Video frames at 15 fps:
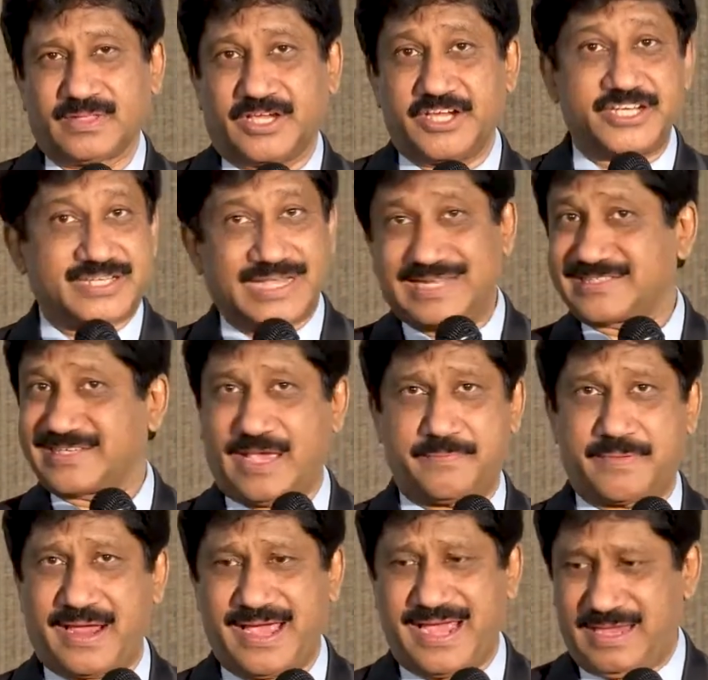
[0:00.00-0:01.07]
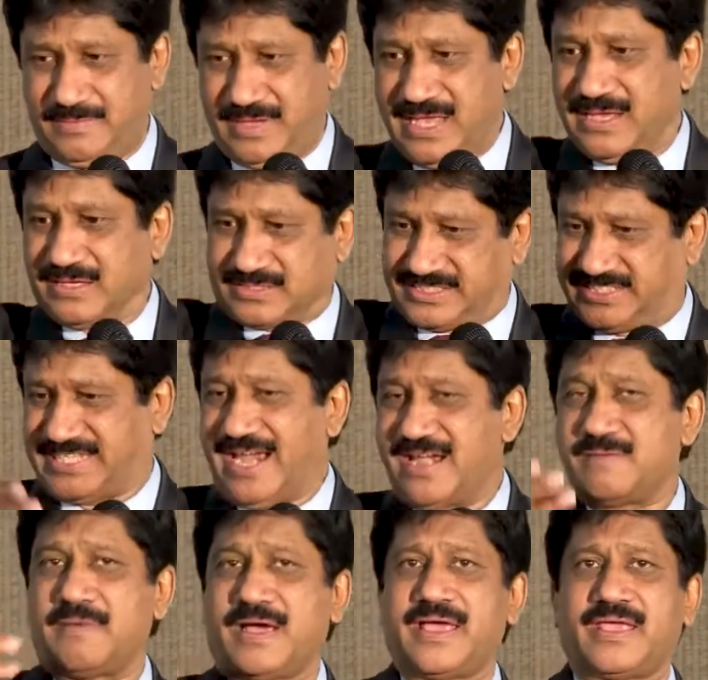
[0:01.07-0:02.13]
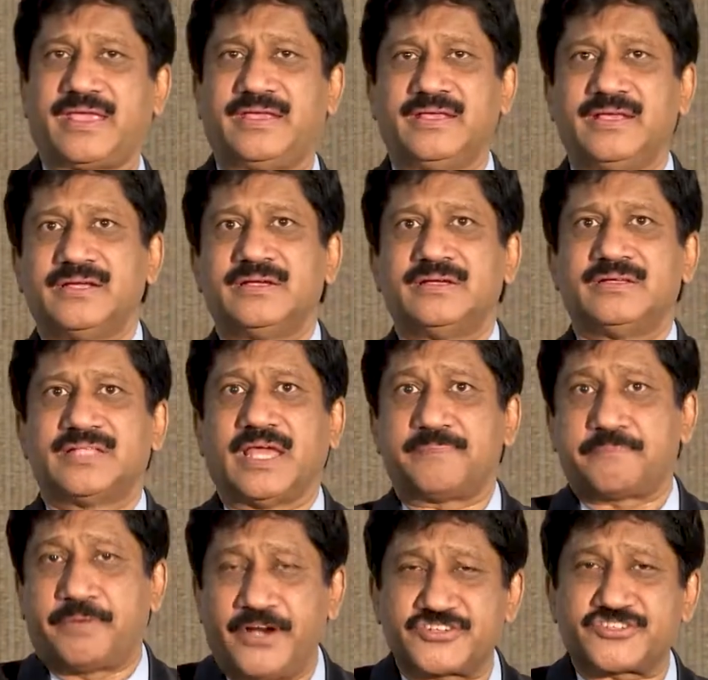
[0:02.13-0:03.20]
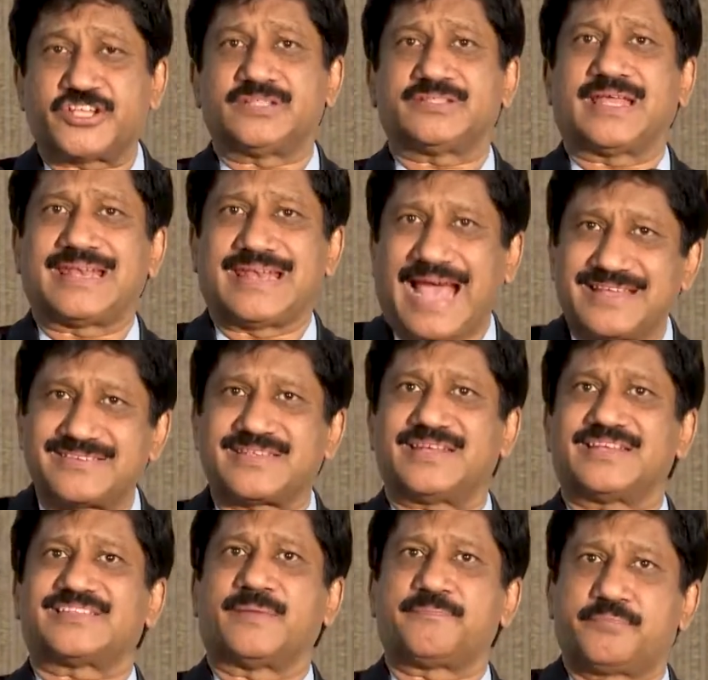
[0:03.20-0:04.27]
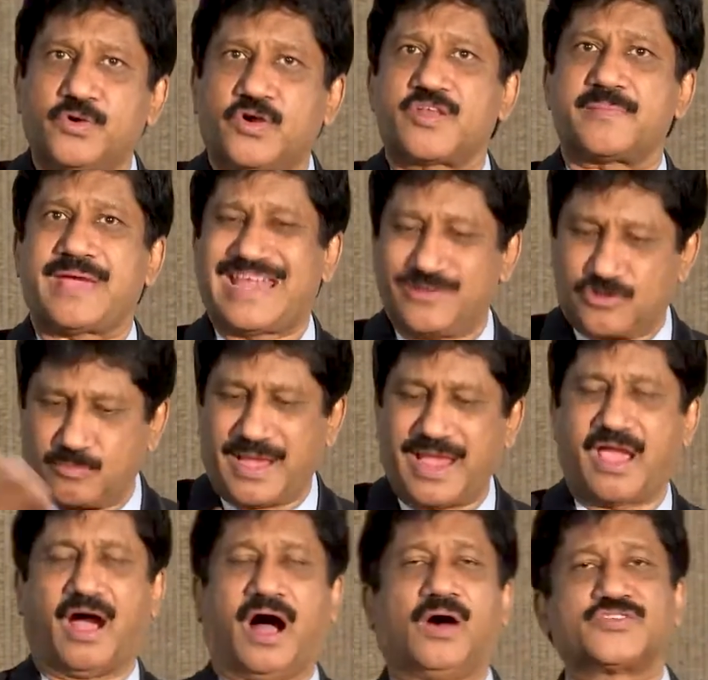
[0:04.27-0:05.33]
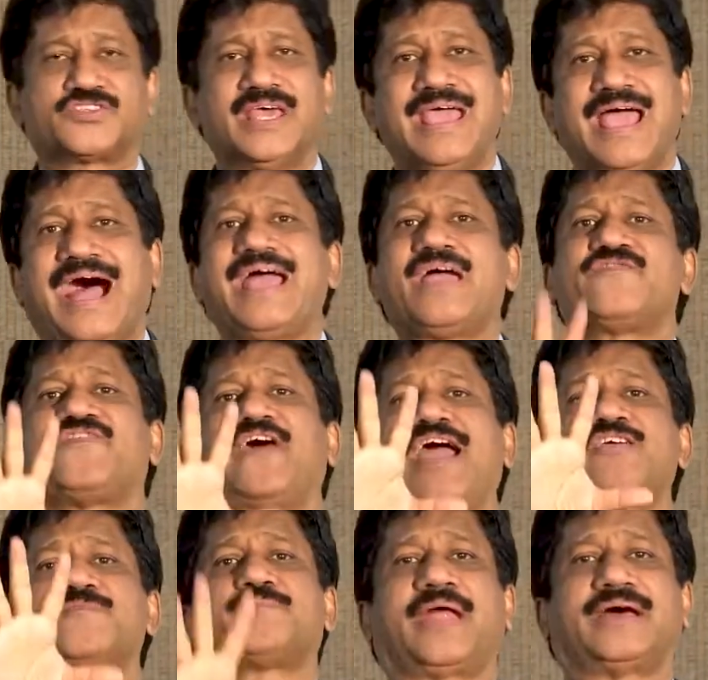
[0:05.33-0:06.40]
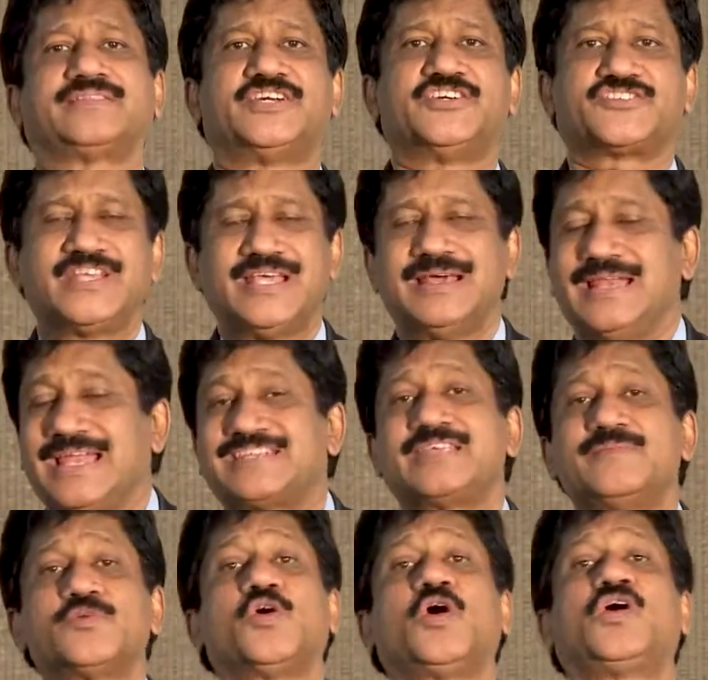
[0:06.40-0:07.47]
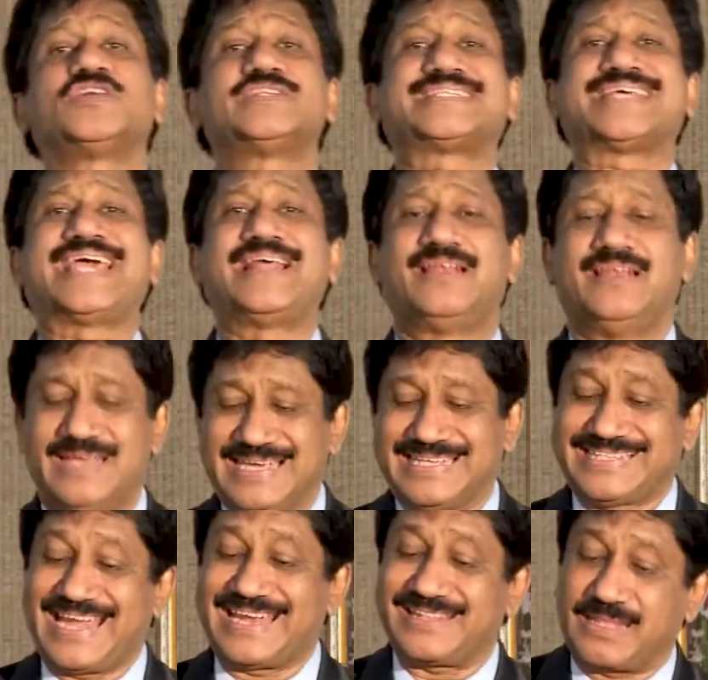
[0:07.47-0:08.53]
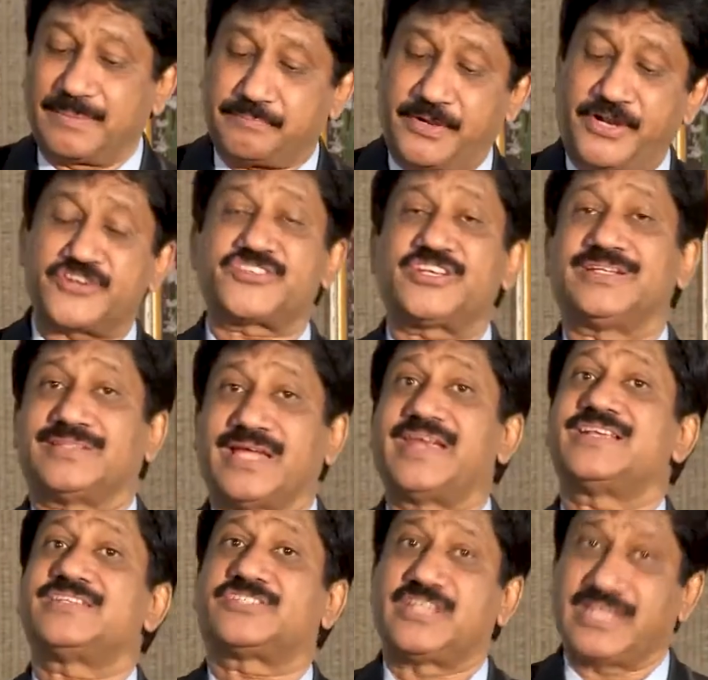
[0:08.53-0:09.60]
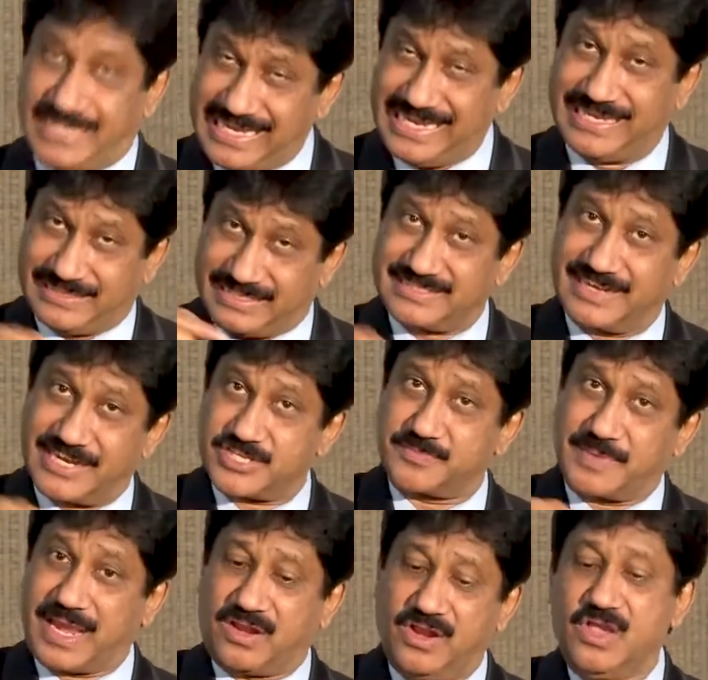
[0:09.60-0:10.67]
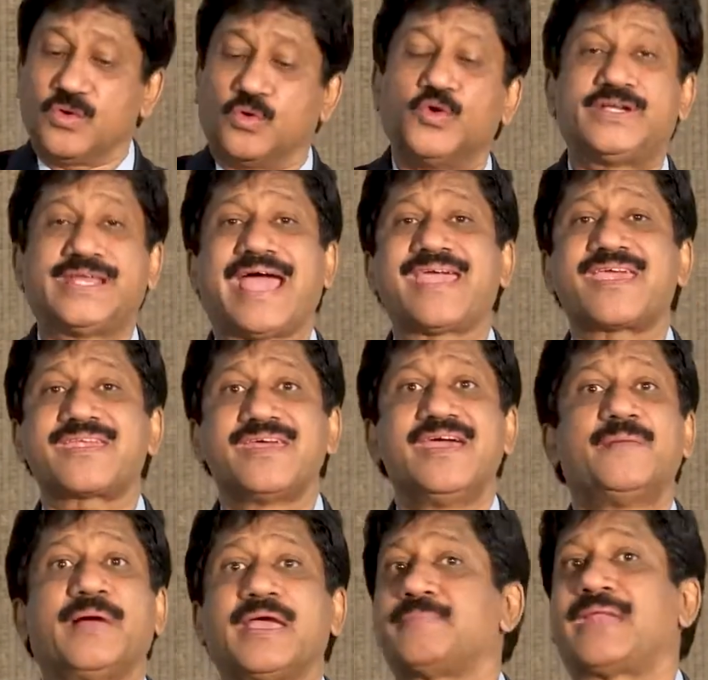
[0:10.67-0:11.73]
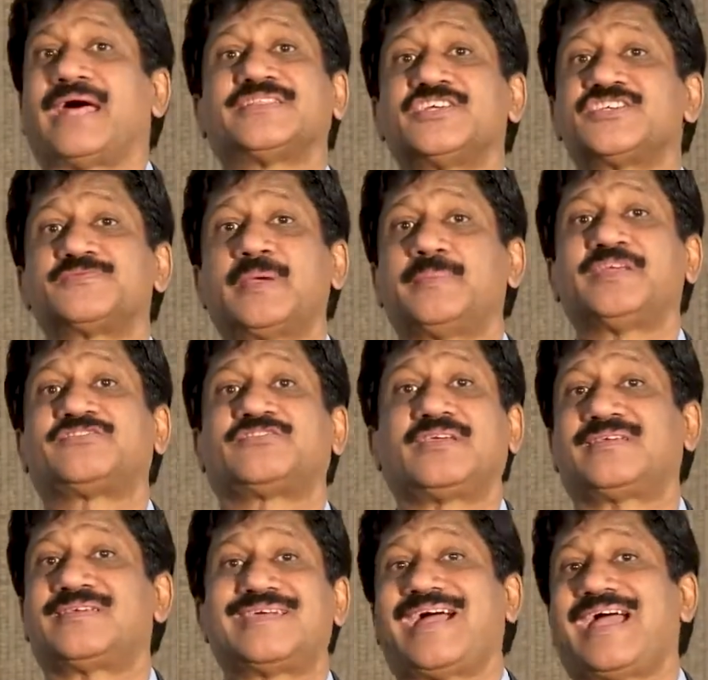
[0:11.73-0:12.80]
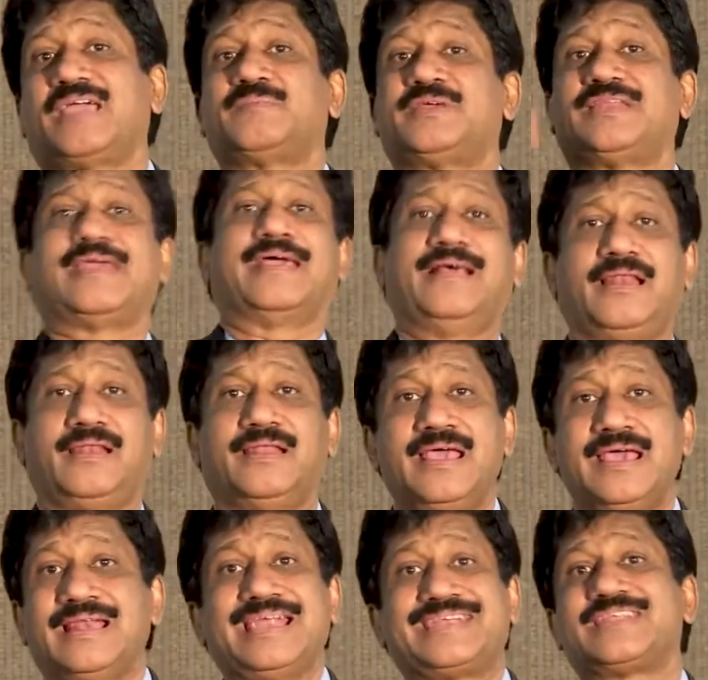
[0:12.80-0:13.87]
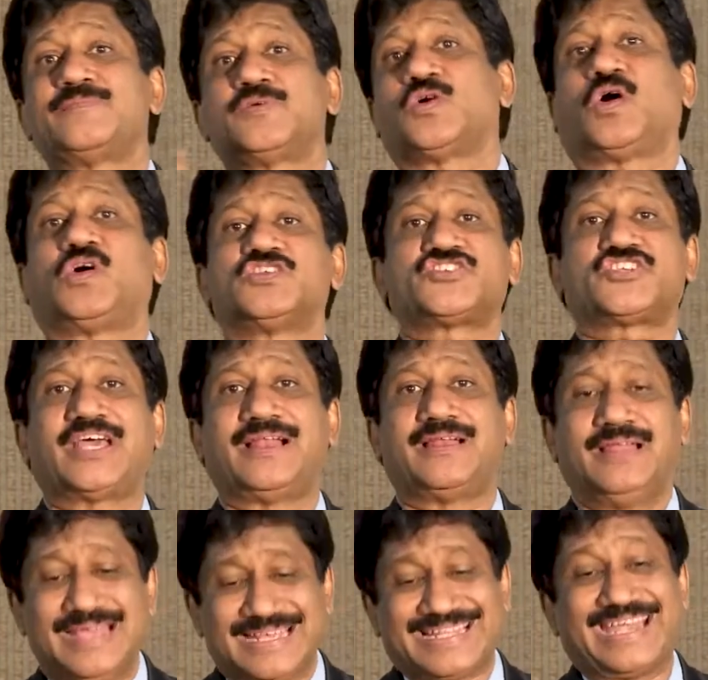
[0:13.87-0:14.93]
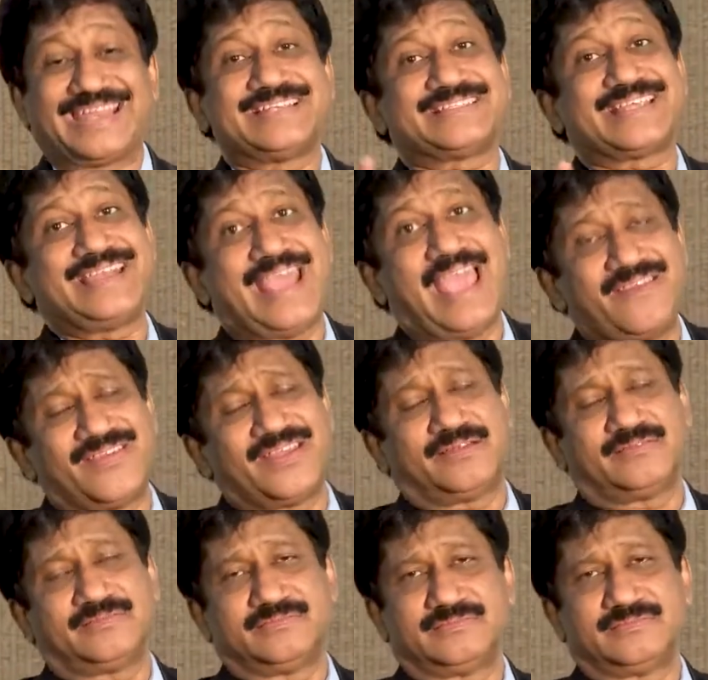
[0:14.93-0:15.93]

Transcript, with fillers: He tells Abraham, send my that person, that Lazarus, the poor man, to my house. I have five brothers. Let him go and tell that the person, that is he, this rich man who died, my brothers may be thinking I am in hell. Let him go and tell that is in heaven.